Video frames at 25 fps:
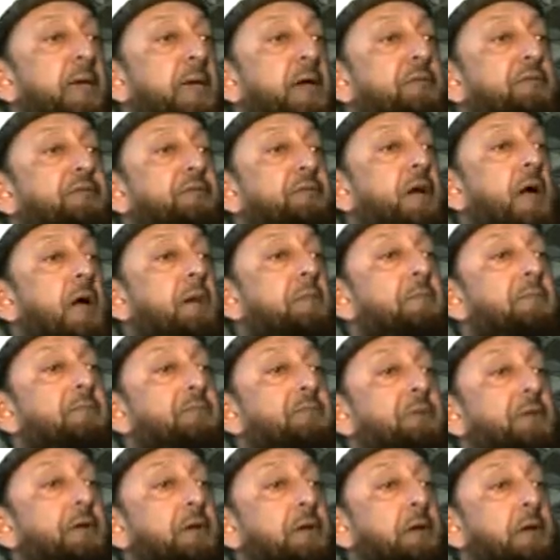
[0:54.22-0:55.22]
have come
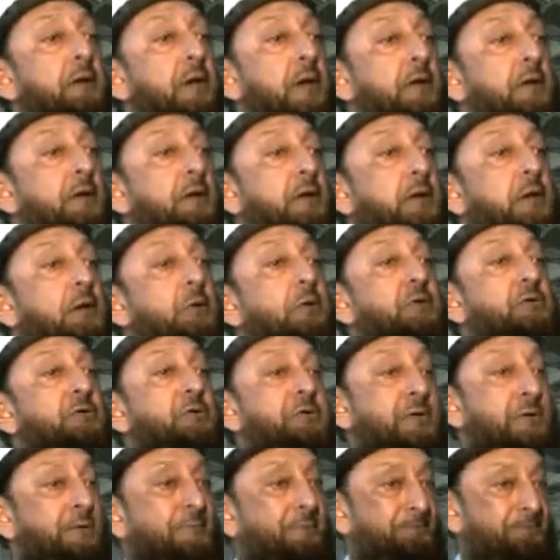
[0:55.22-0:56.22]
to the
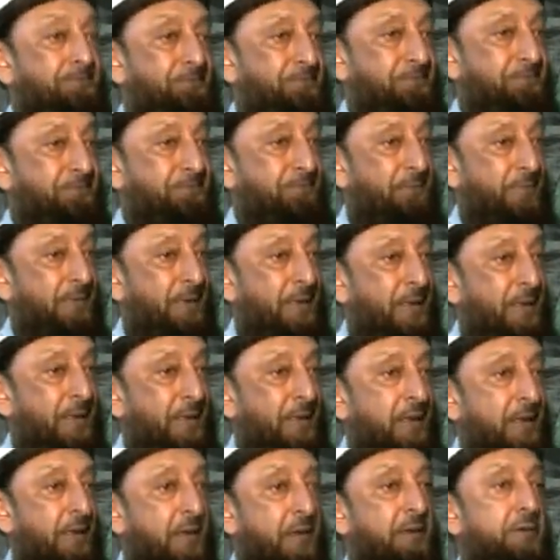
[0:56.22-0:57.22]
conclusion
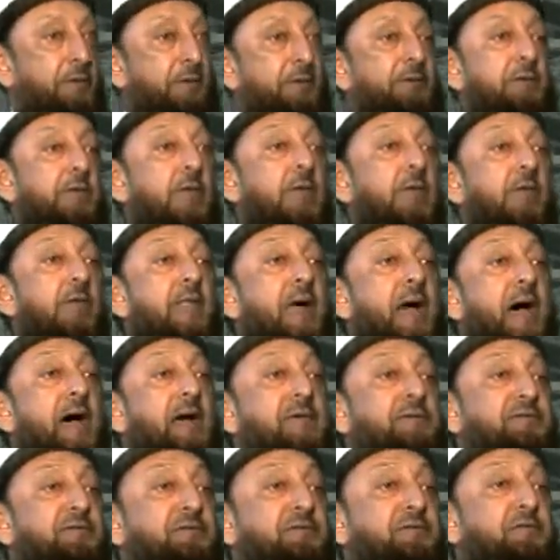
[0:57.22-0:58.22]
that the
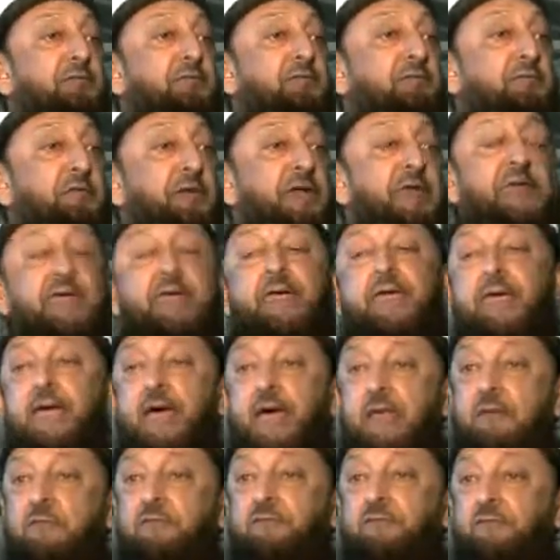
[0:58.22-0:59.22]
last free
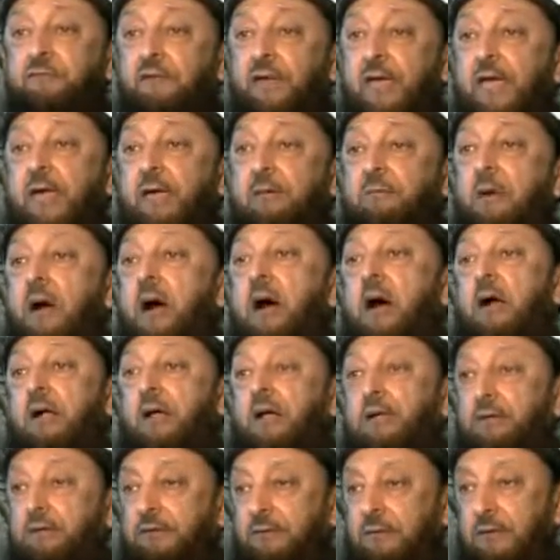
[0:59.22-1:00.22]
and fair
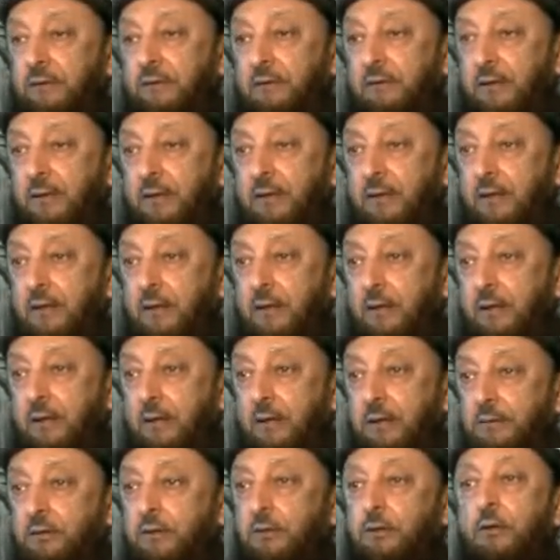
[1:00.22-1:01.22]
market
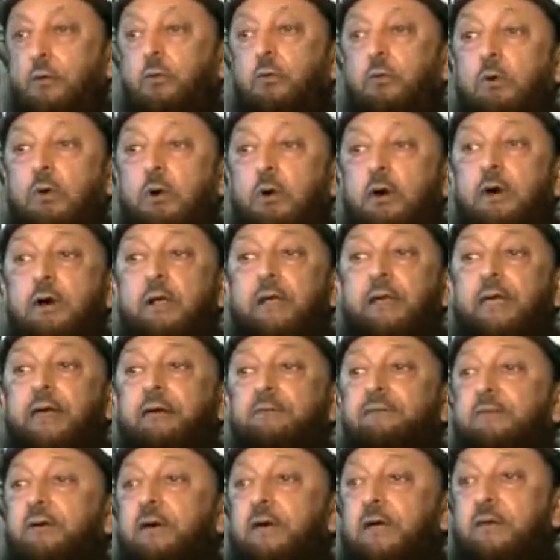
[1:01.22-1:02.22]
that the world
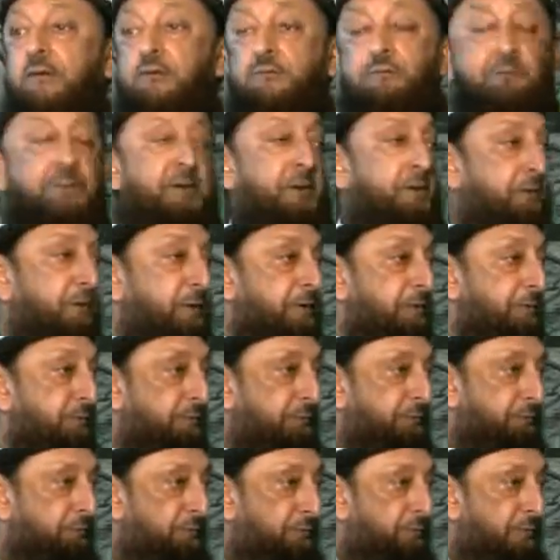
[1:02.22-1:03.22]
ever
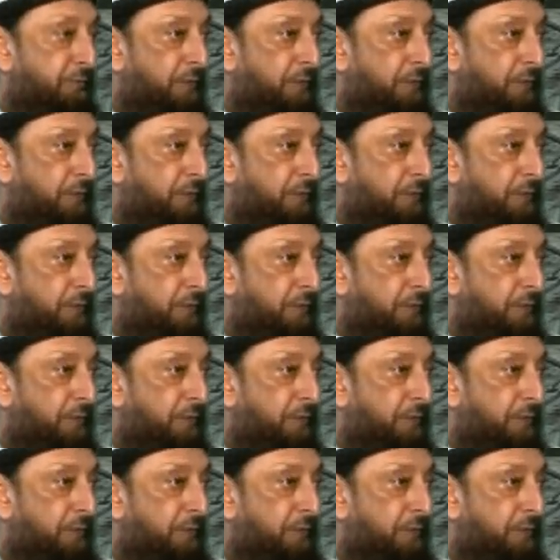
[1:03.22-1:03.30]
experienced